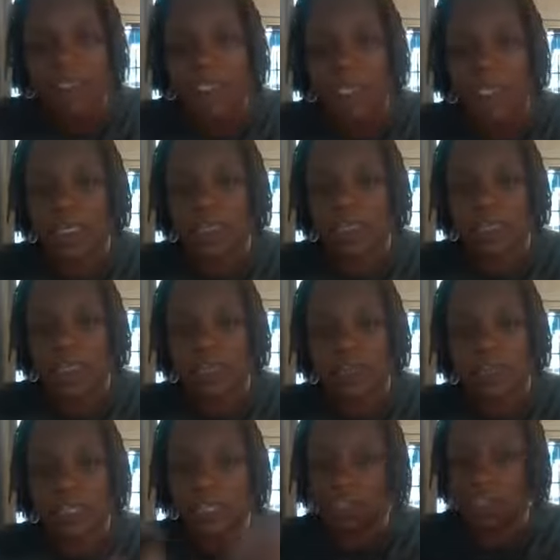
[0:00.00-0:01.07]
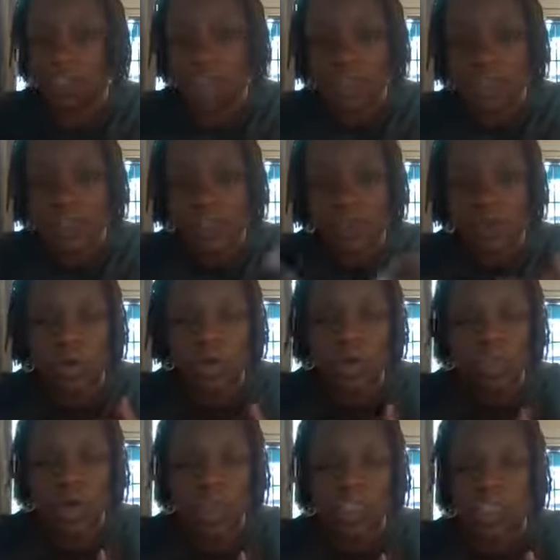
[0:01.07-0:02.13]
And uh, the kids love enjoy, uh,
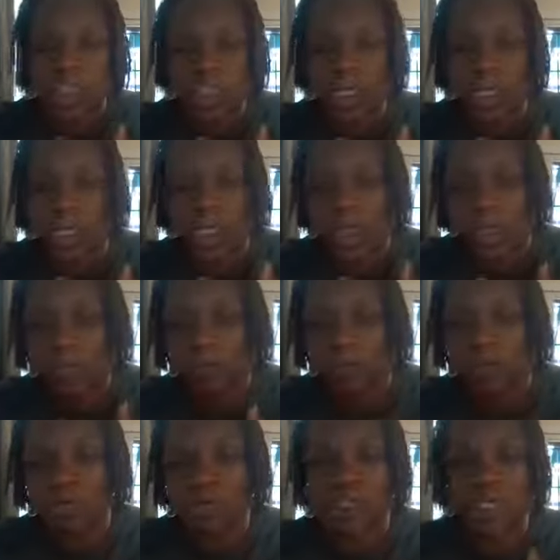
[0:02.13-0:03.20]
watching uh, animals.